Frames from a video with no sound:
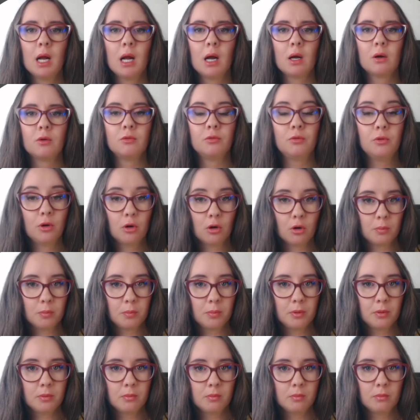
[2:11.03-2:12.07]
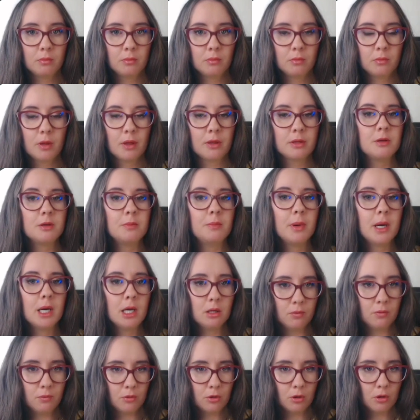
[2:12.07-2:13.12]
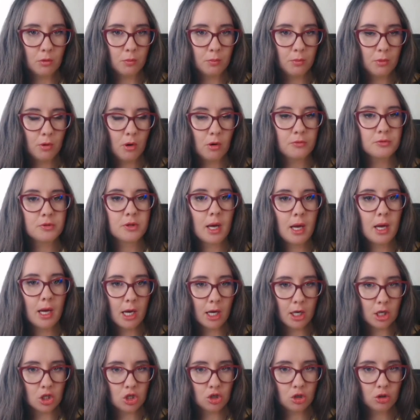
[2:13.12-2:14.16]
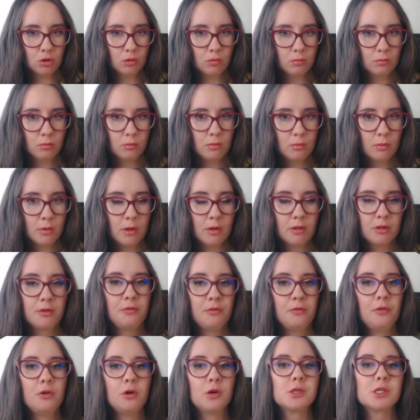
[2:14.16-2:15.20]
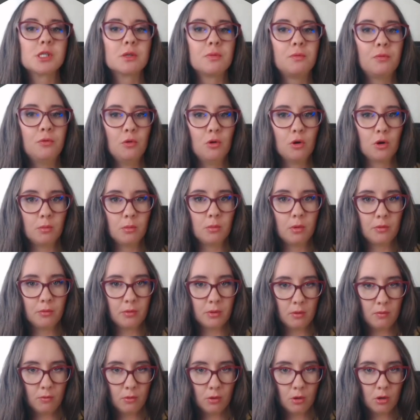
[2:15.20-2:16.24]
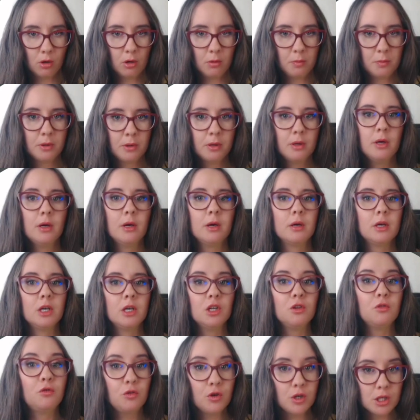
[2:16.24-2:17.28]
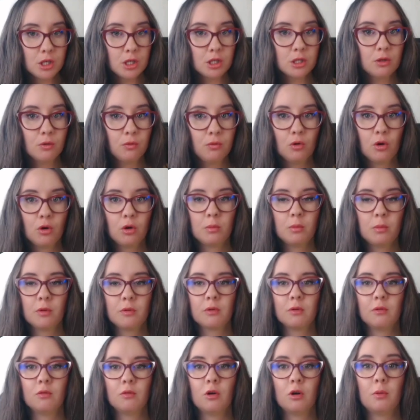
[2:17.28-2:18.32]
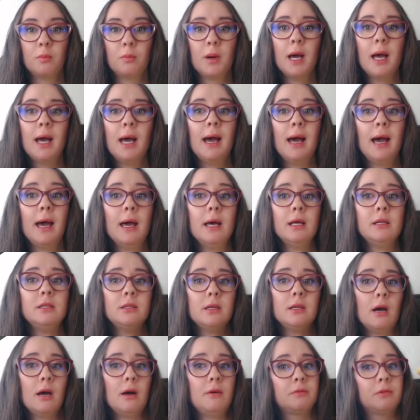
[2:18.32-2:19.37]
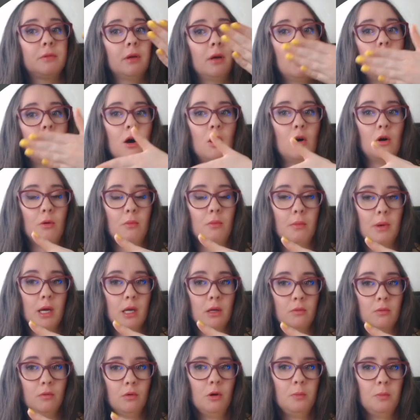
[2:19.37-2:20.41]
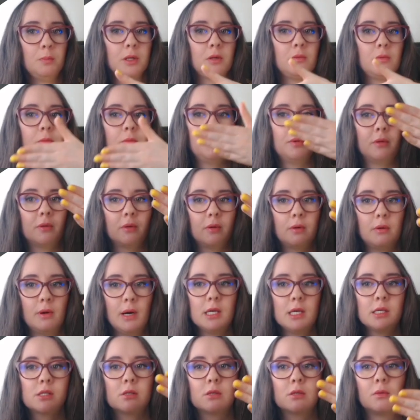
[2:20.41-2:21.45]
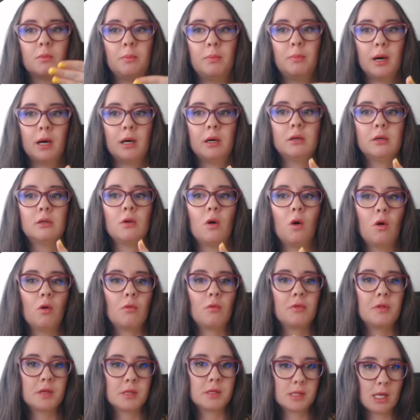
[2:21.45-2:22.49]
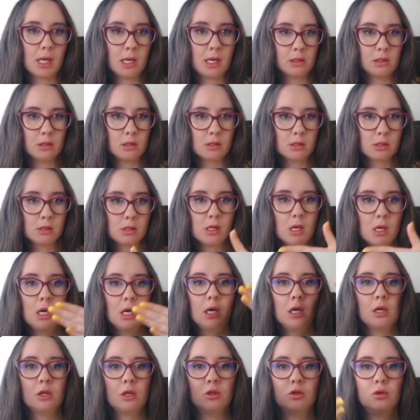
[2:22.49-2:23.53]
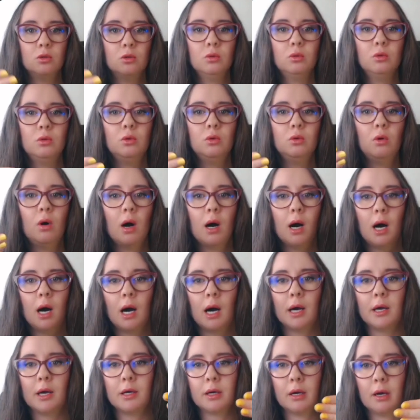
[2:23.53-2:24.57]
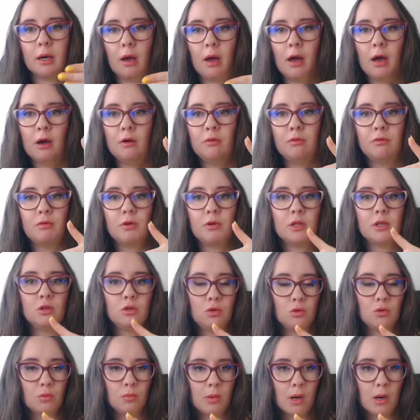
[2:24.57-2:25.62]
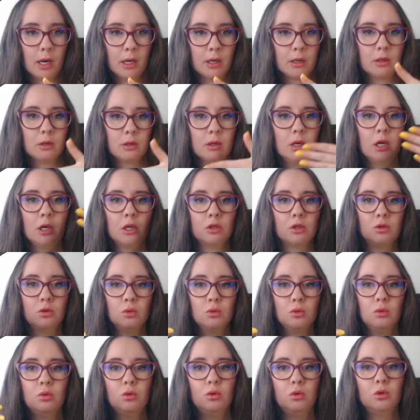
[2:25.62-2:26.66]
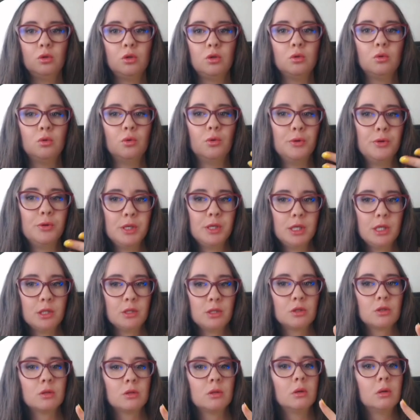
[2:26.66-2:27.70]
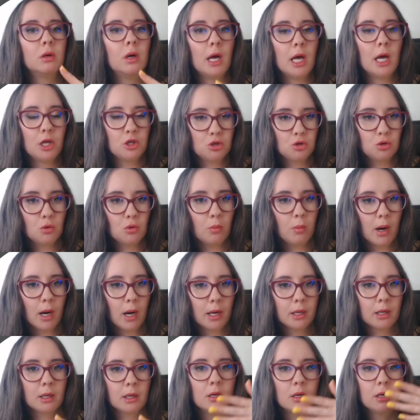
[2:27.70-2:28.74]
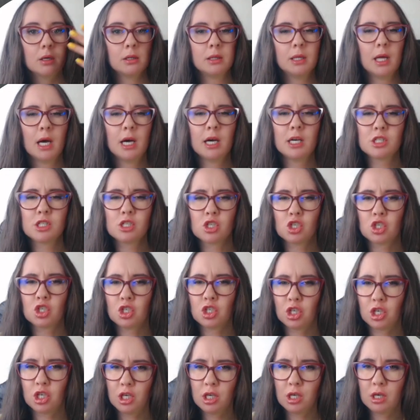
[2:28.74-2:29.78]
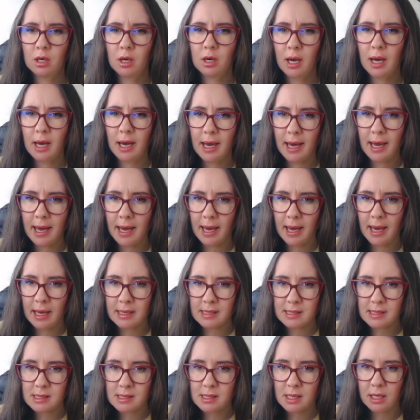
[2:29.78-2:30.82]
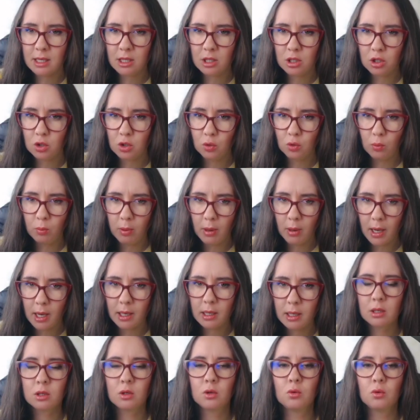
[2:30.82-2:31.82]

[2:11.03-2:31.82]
Verb, the main verb of the action, the first form of the verb, infinitive form of the verb, and after our main verb, it will be the rest part of the sentence. Do I have a new bike? Do you need a new bike? Does she has a new bike?